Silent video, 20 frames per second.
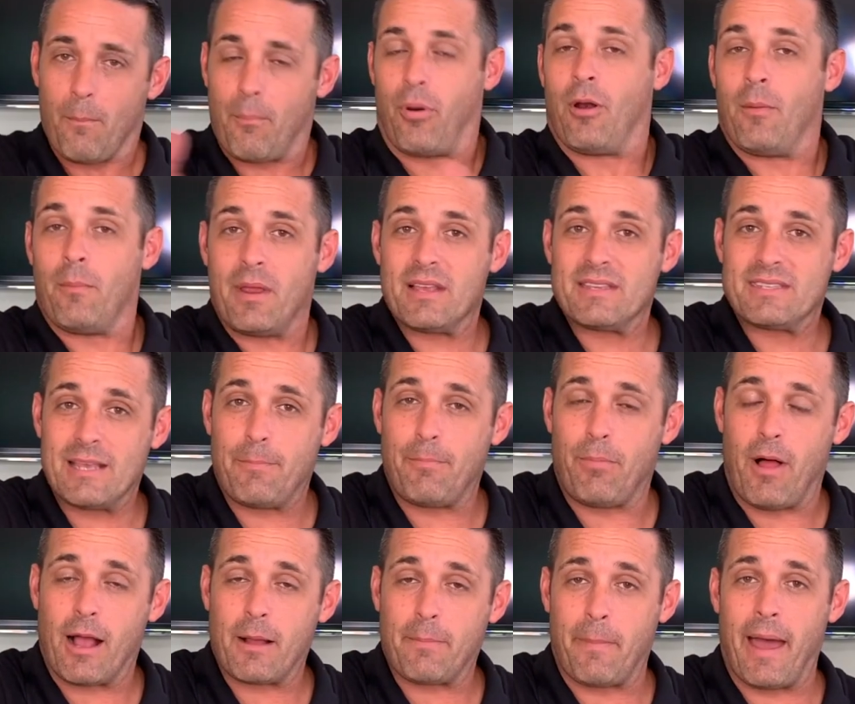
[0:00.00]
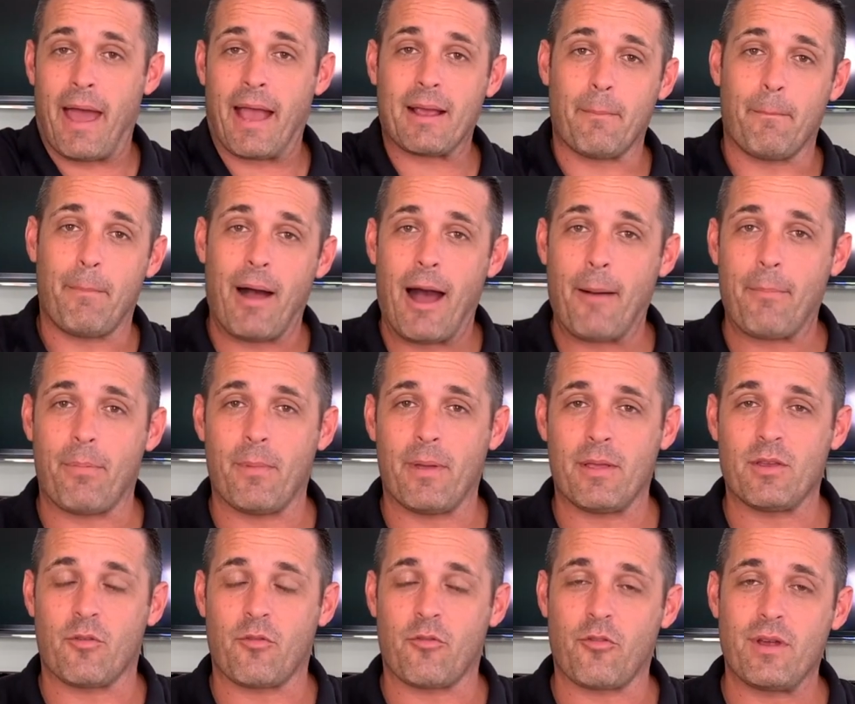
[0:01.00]
put them in a Ziploc bag and pop them in
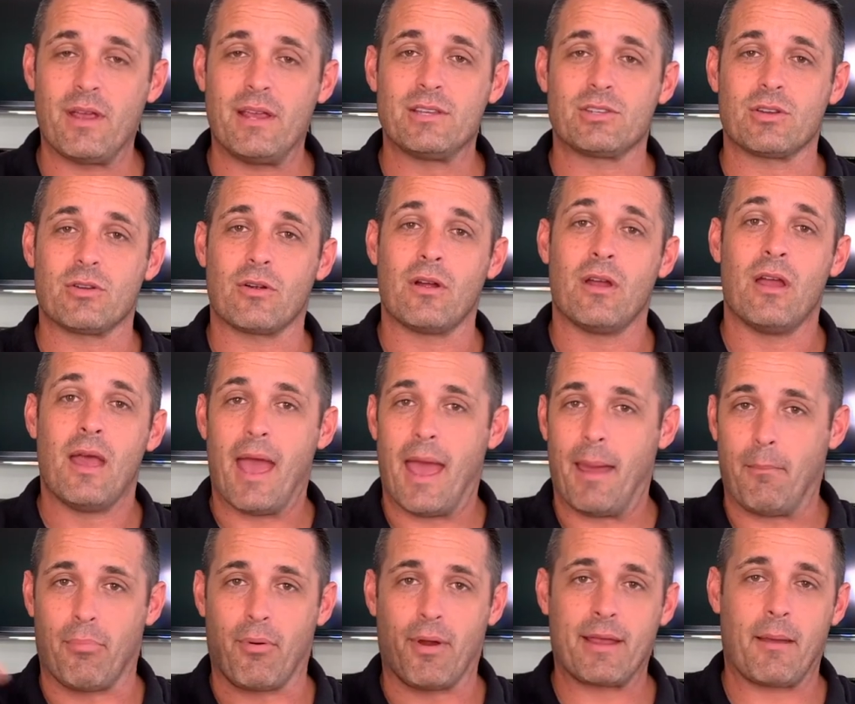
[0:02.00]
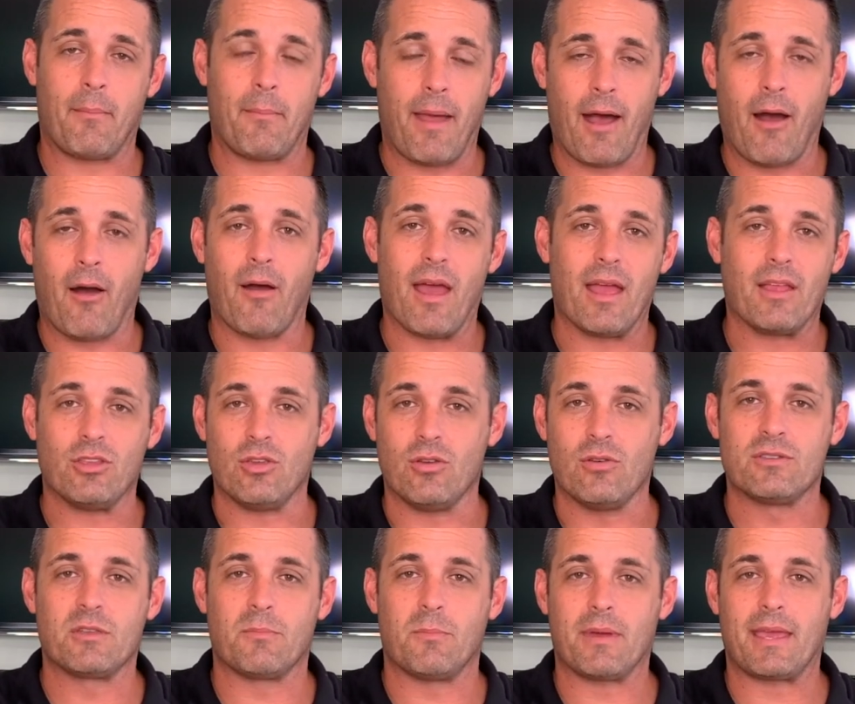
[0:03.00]
your freezer and bring them out and
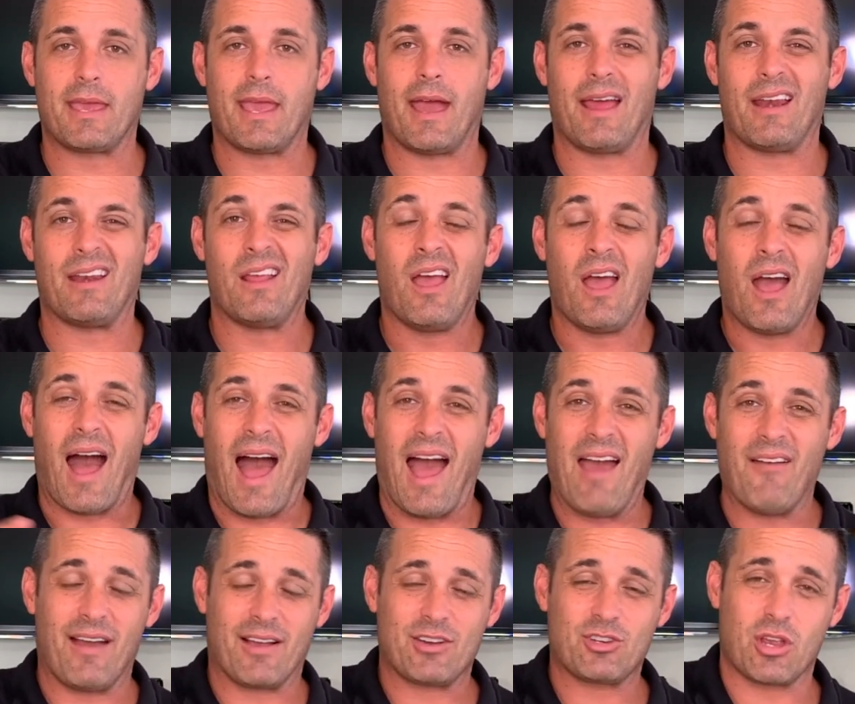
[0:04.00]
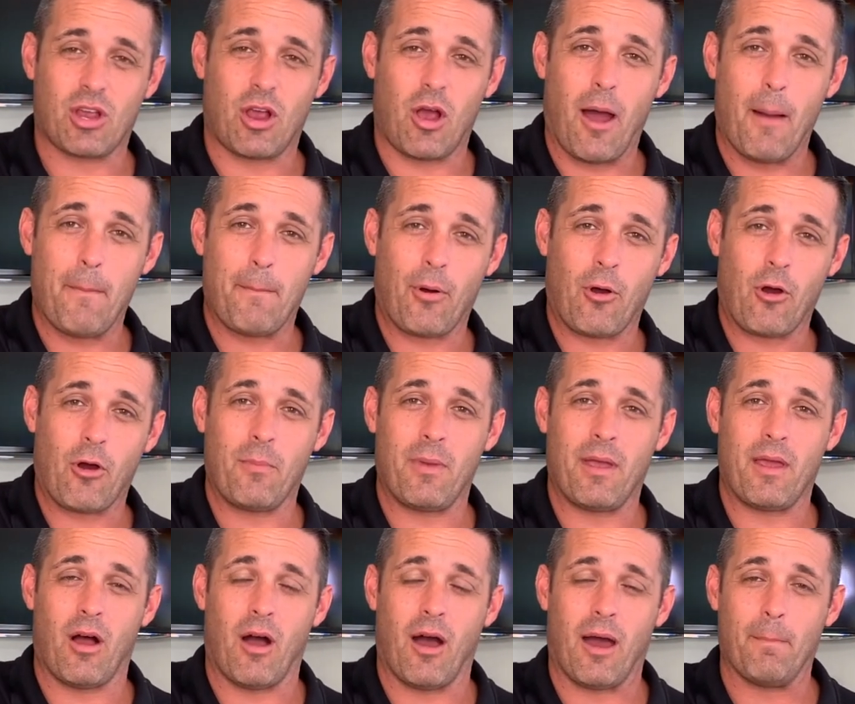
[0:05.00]
use them again. I've actually caught
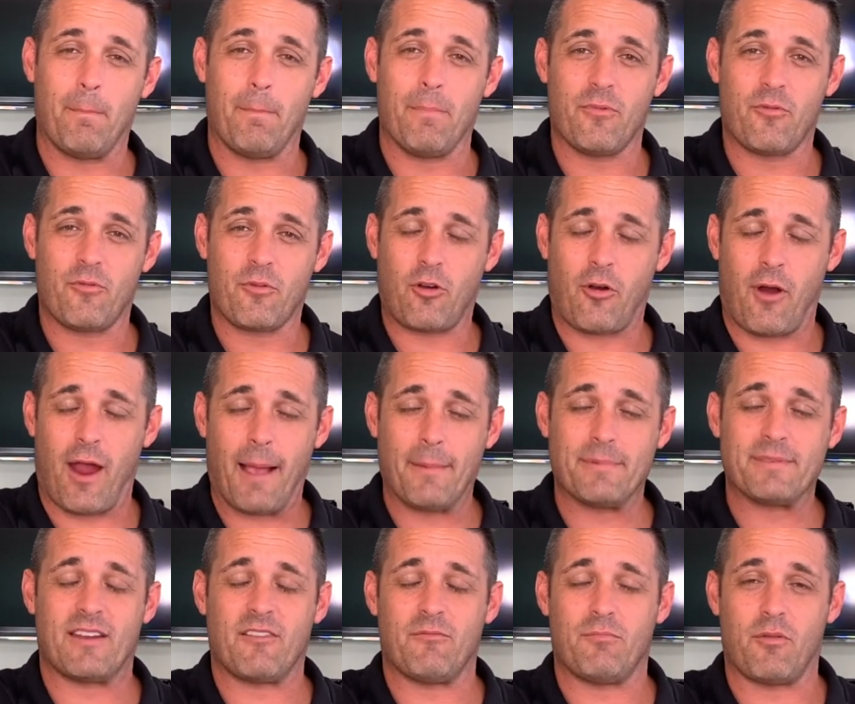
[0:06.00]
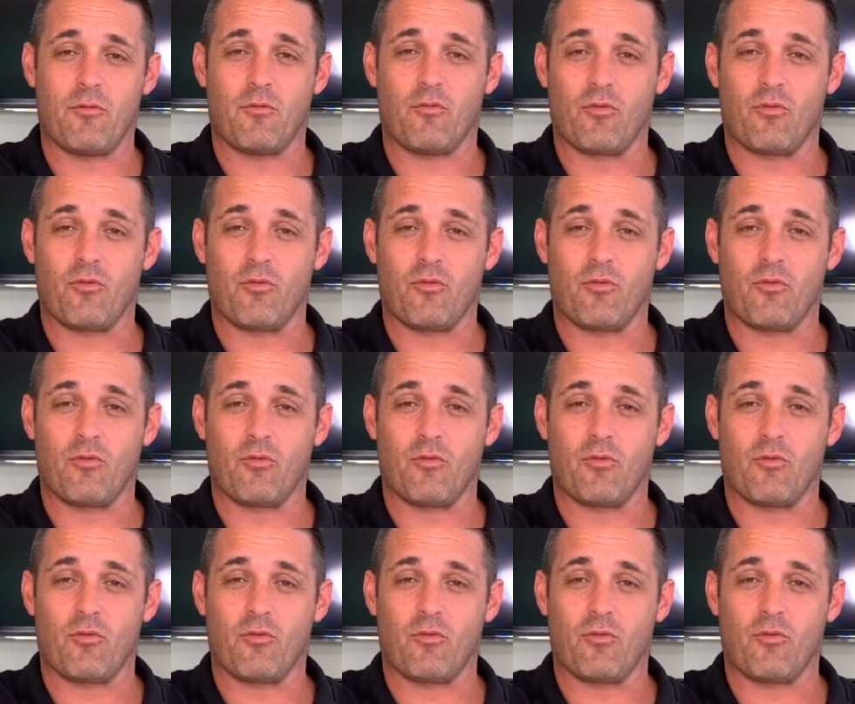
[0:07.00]
permit on crabs that have been